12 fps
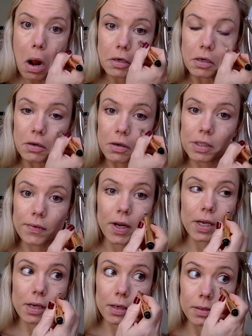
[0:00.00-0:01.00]
Do you know what's
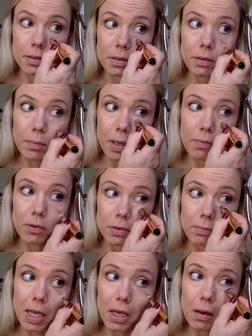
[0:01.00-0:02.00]
funny is
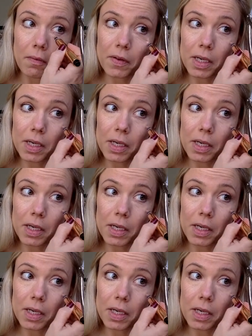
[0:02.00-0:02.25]
people's makeup